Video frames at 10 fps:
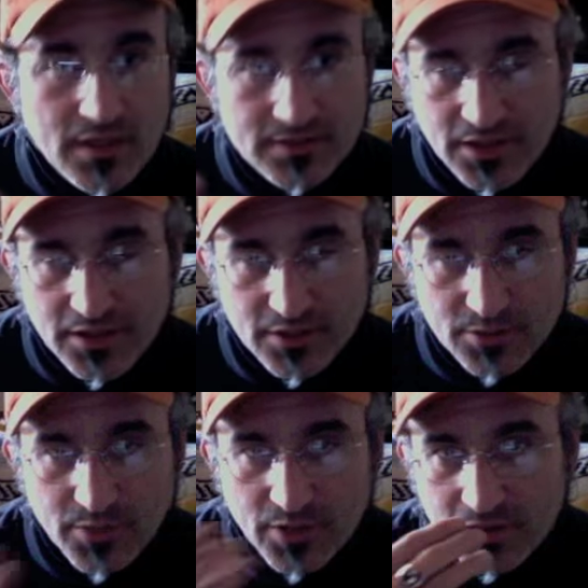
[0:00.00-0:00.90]
tell you a little
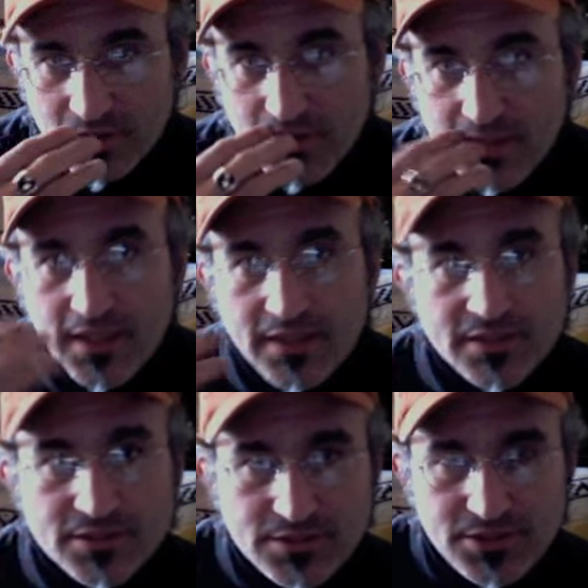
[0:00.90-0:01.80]
more and
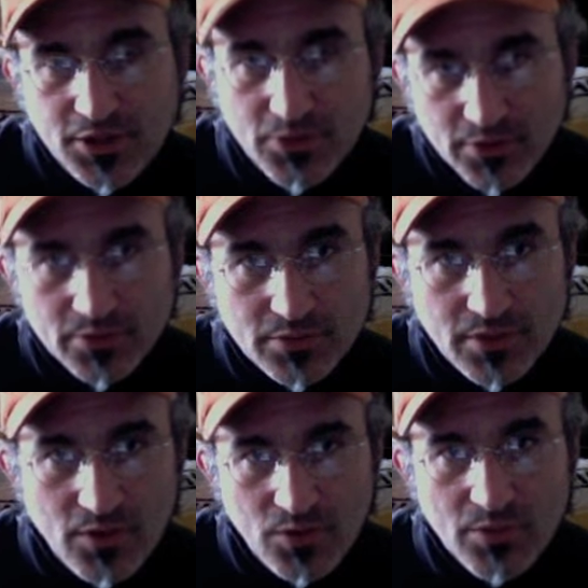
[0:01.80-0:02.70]
then show you the
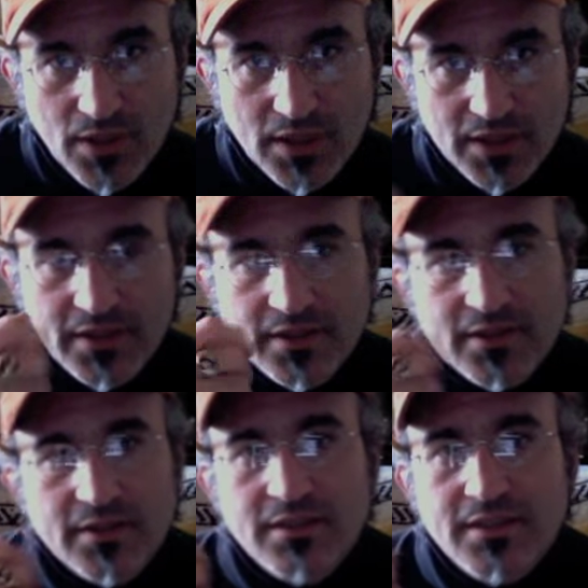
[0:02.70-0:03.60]
whole wand
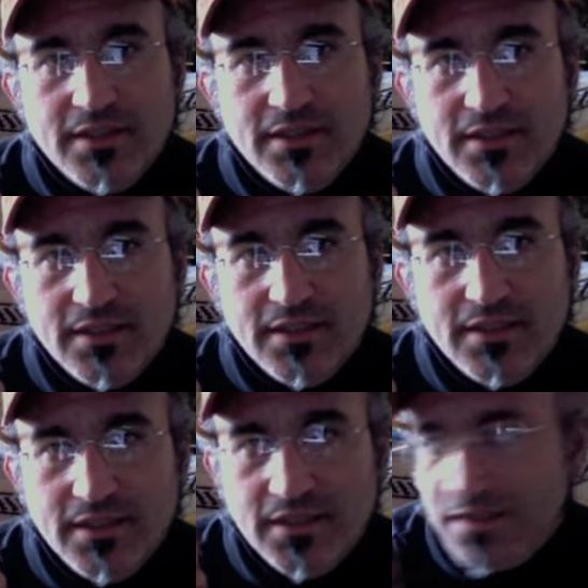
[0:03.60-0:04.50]

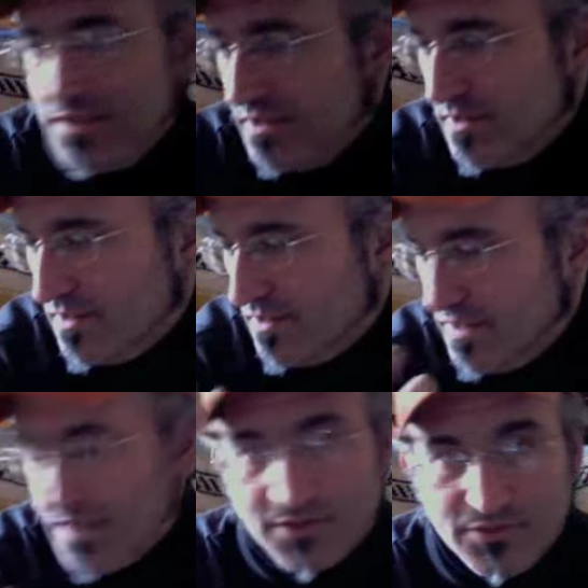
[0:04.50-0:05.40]
in the
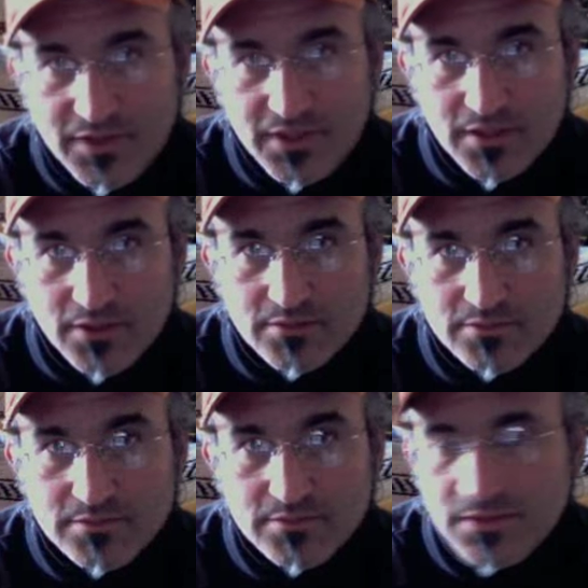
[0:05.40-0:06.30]
next video.
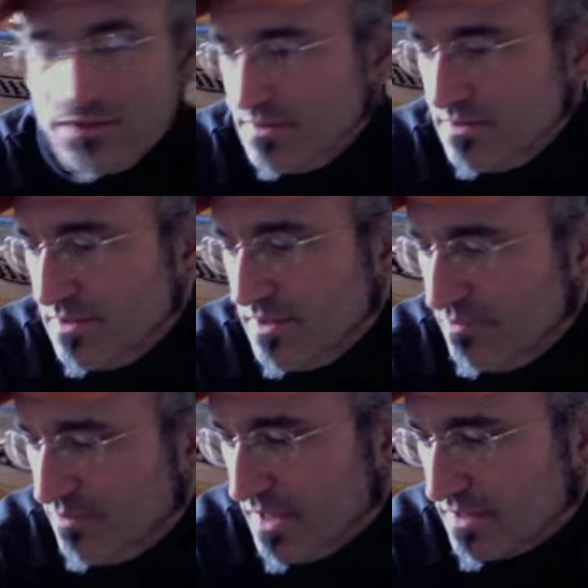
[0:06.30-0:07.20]
In
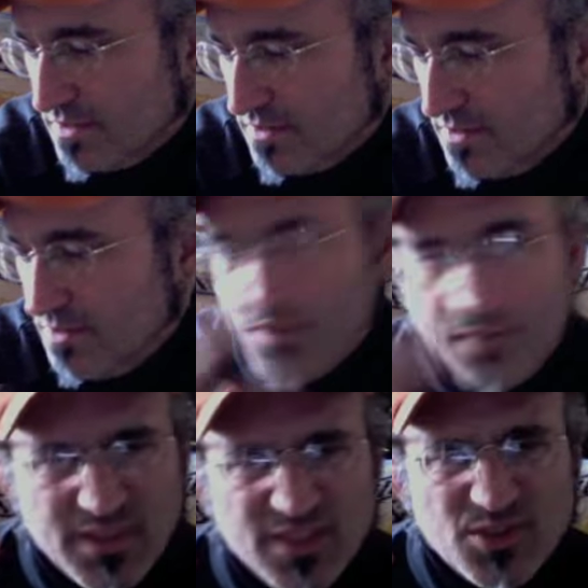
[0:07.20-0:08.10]
fact, it may
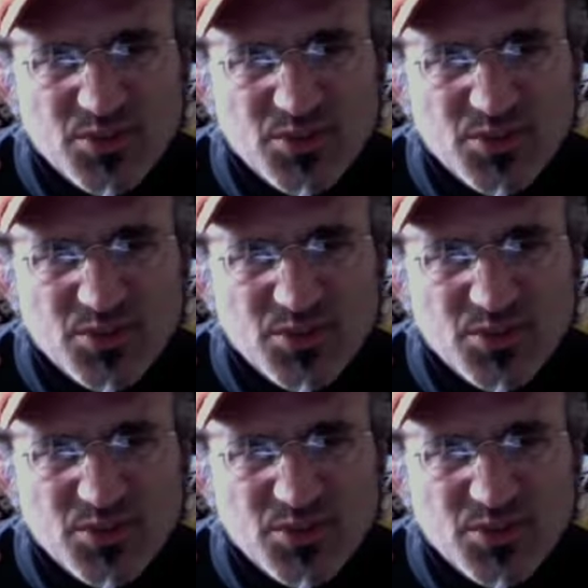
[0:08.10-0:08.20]
be in 2